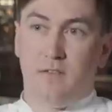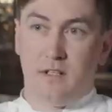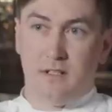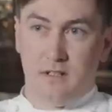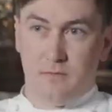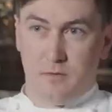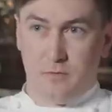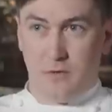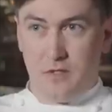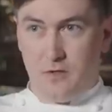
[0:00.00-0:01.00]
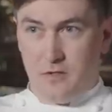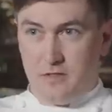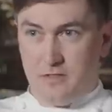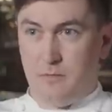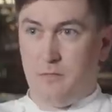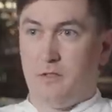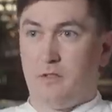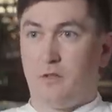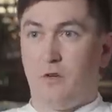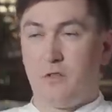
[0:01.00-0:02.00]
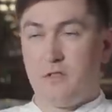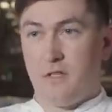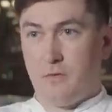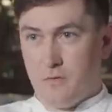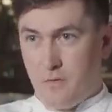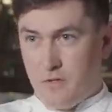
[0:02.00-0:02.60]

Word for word: Finally, before I joined the team here at Corrigan's, I was